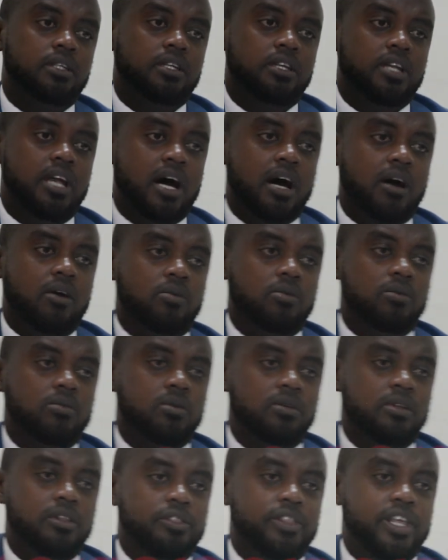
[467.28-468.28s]
Now,
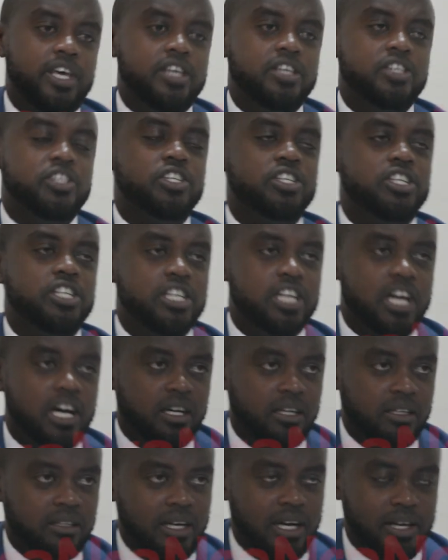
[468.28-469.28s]
the
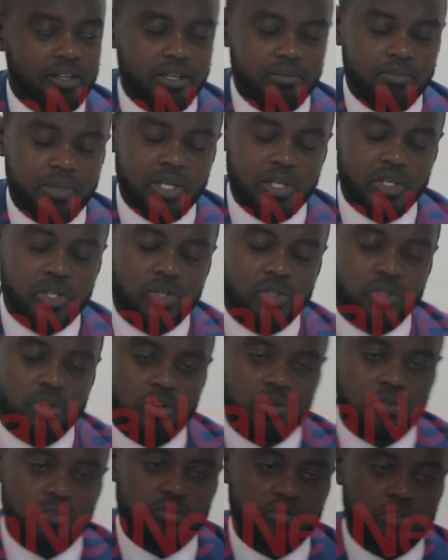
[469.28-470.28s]
engineer at the Ministry
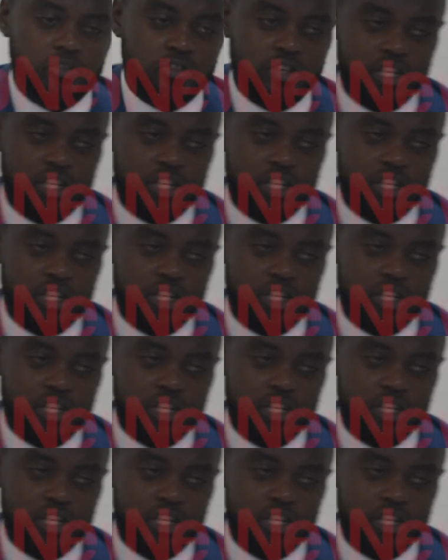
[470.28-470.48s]
of